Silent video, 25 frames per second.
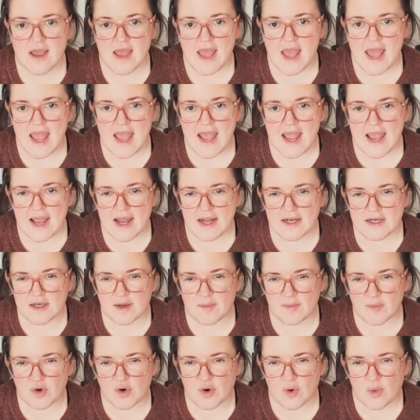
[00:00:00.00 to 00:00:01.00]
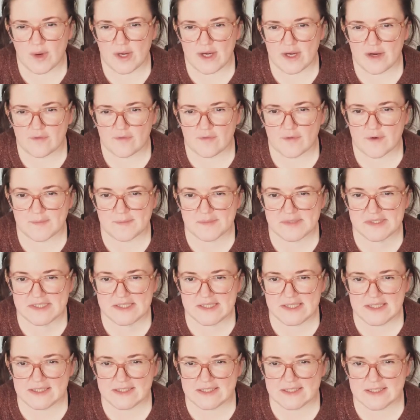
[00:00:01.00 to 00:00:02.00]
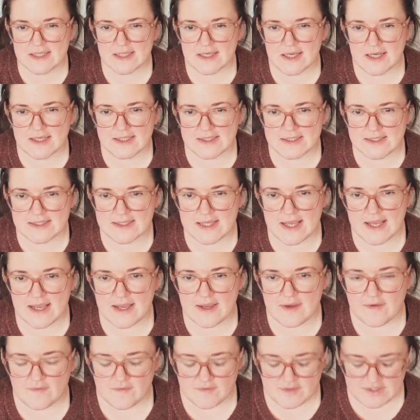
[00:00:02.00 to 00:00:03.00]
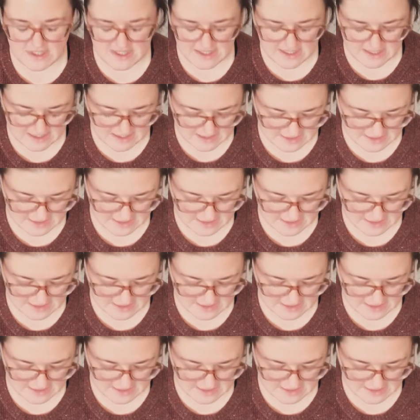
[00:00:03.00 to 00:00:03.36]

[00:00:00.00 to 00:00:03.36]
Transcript: and I'm growing it from seeds that I saved. It